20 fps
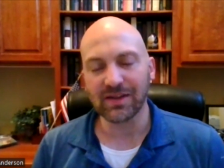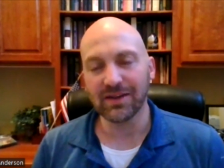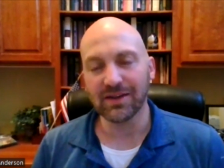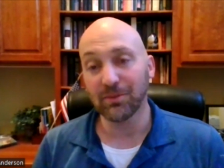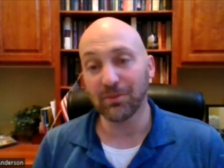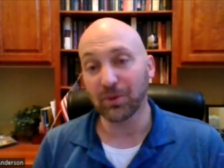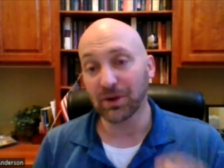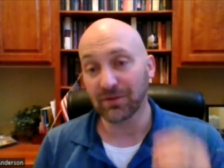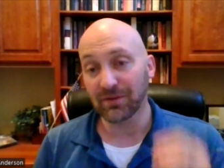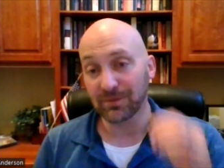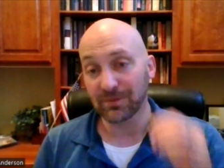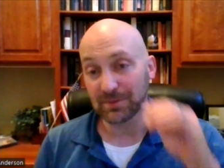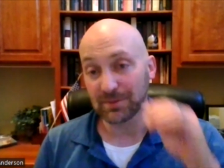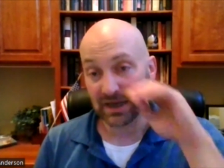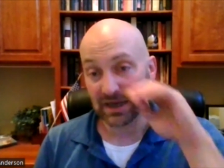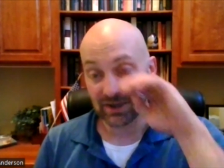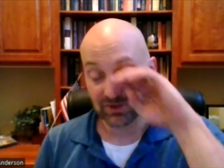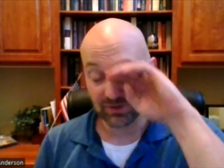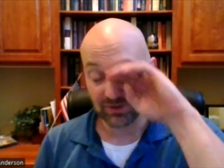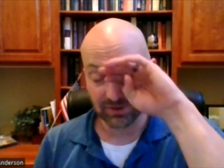one of them is
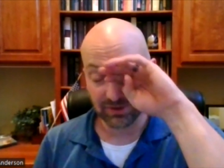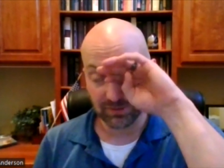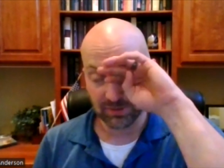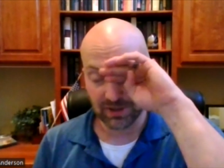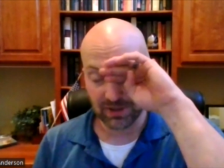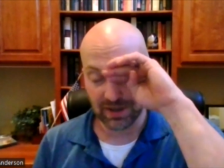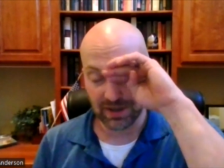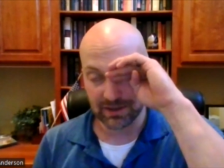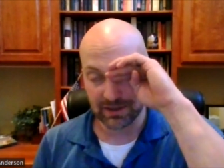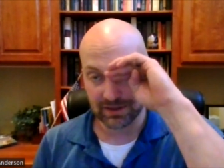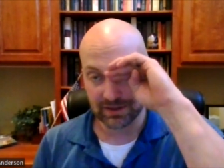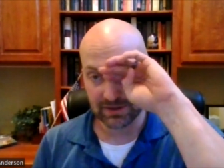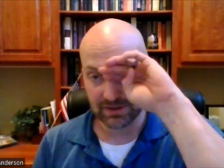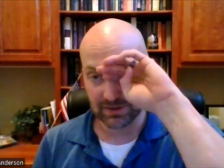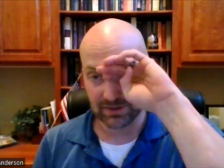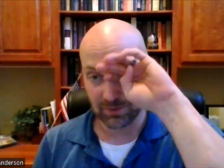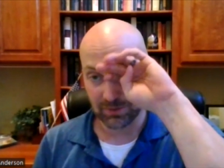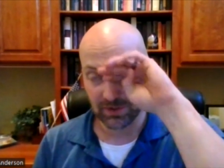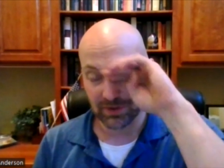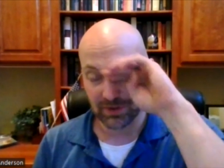actually a little behind, and it's
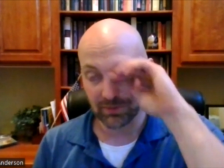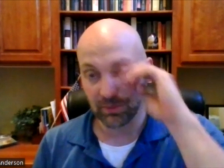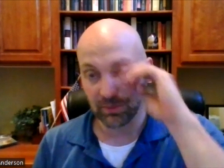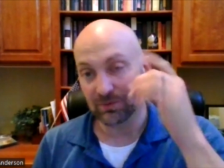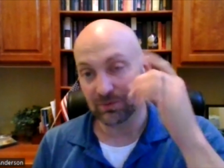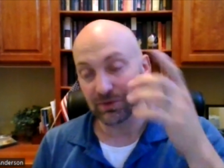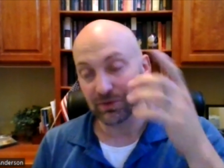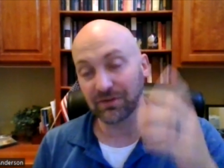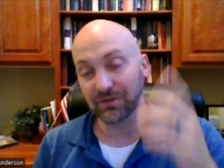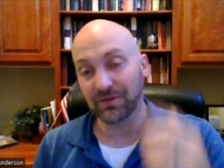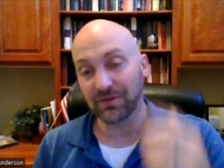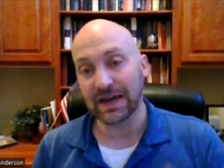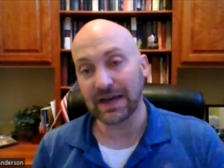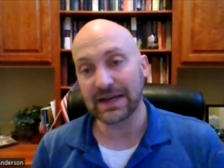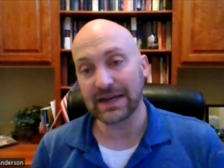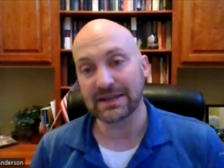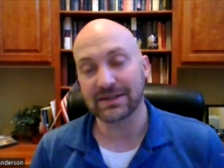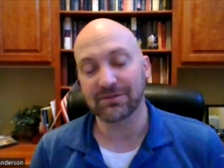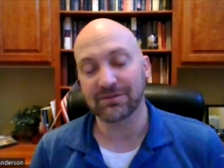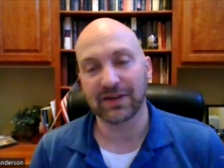the one that went really
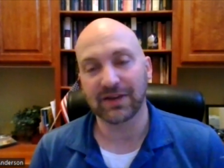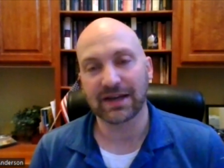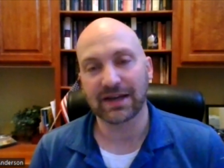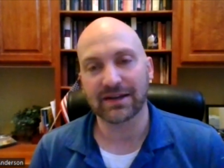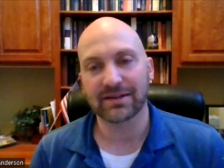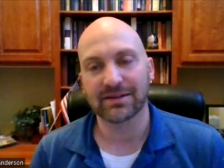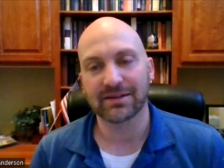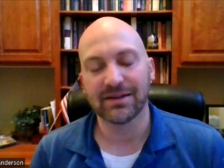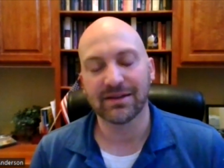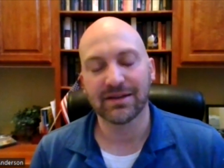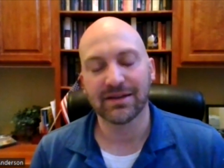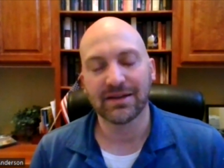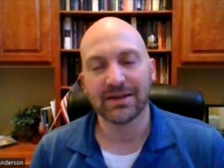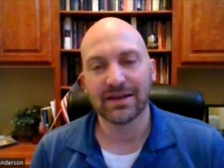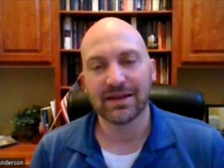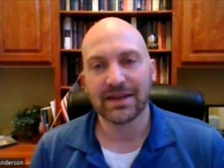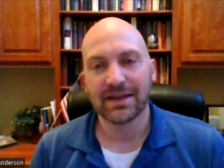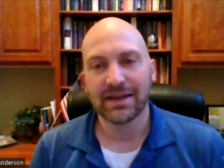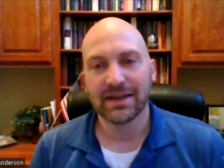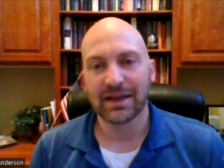fast. In fact,
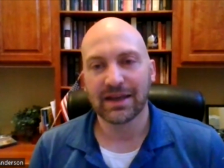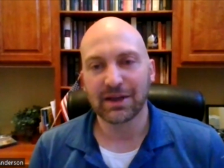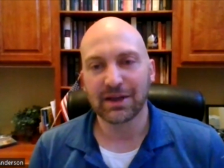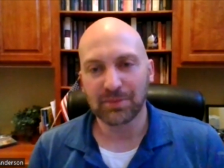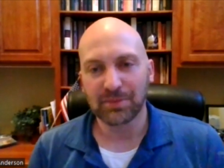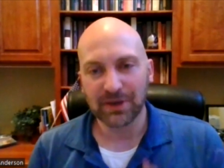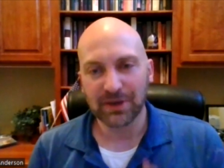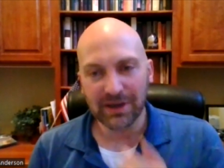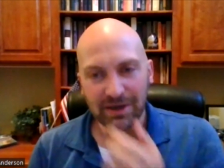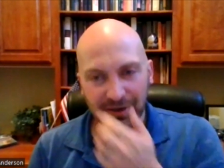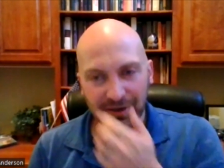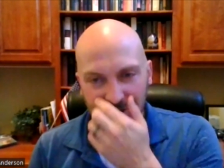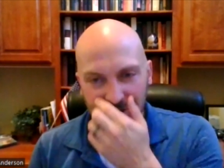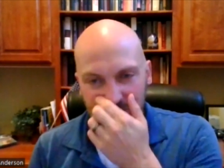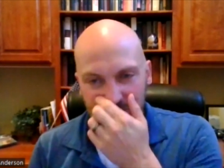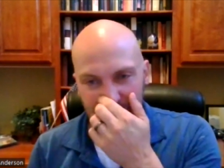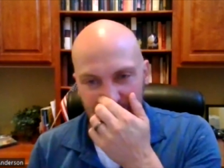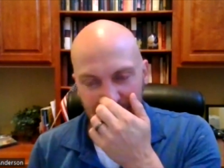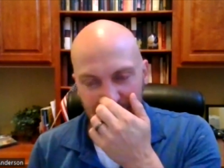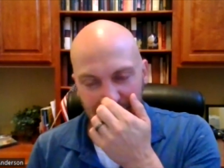it
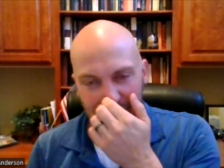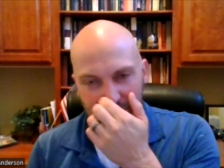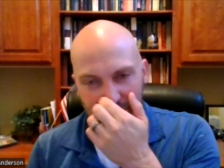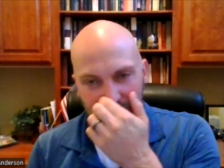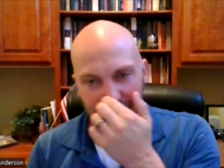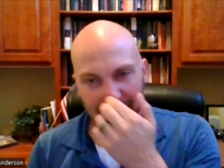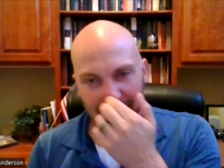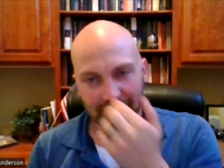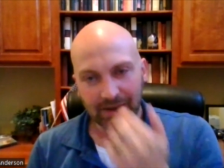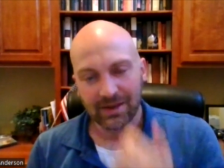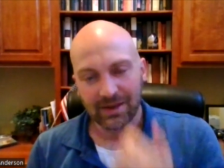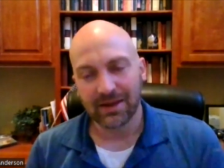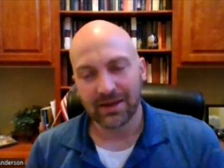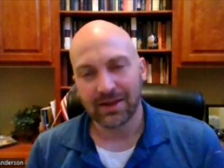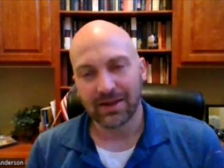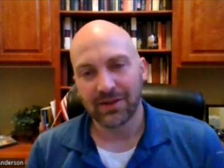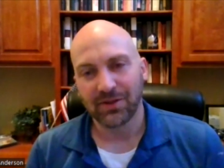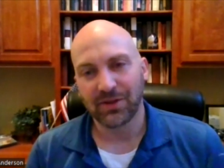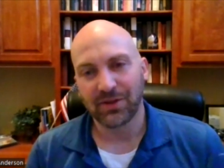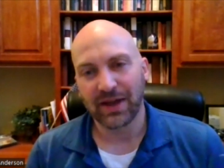appears
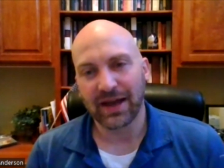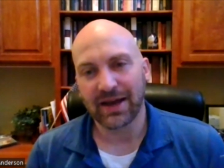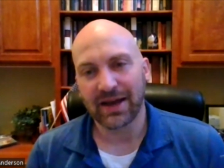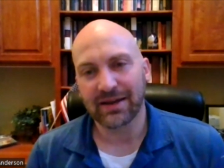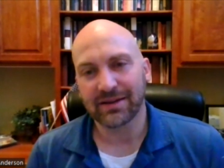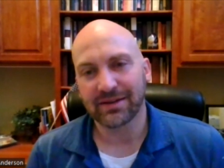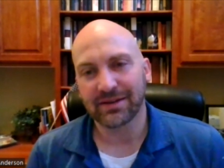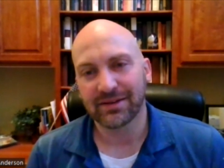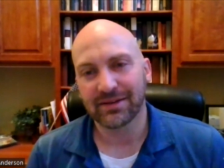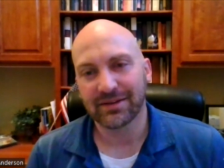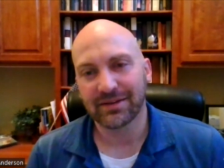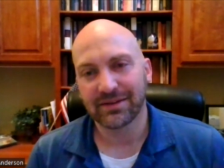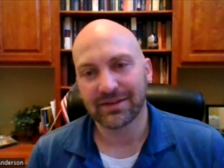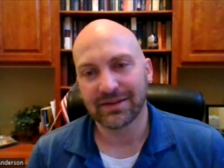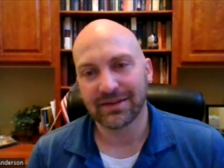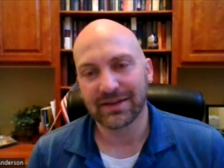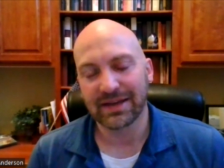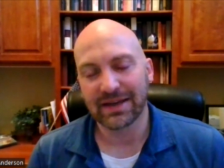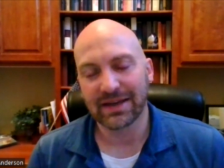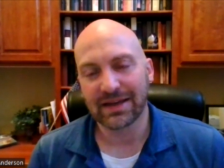that
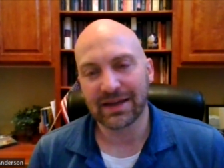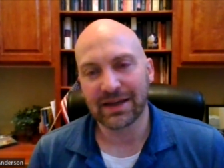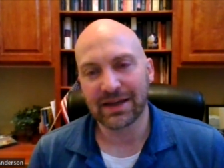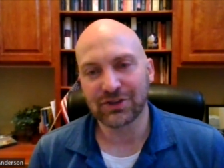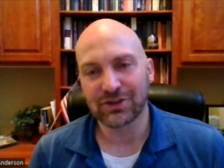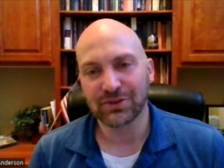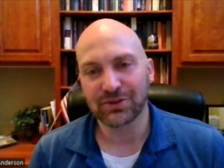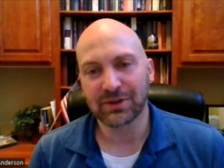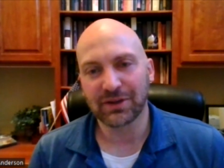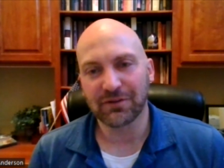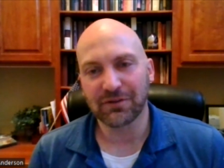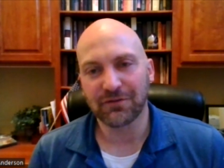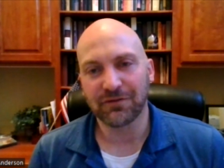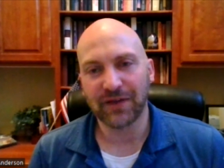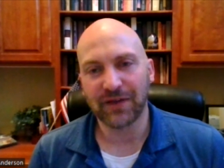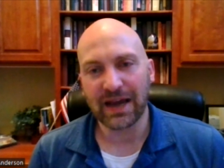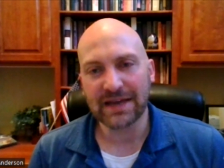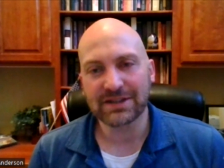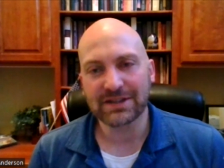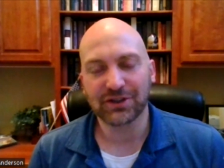as you get
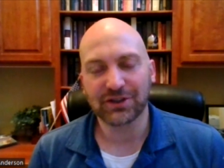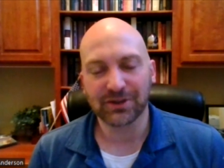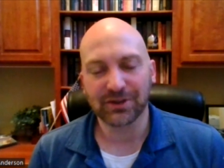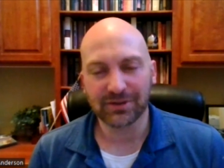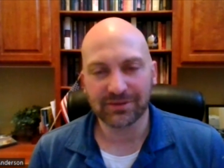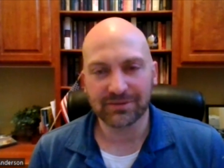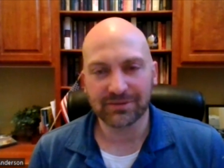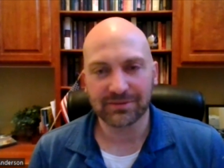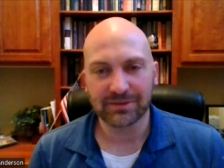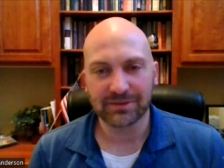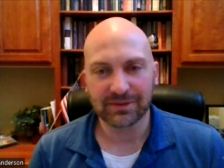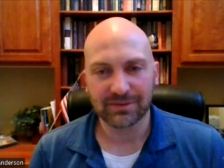faster,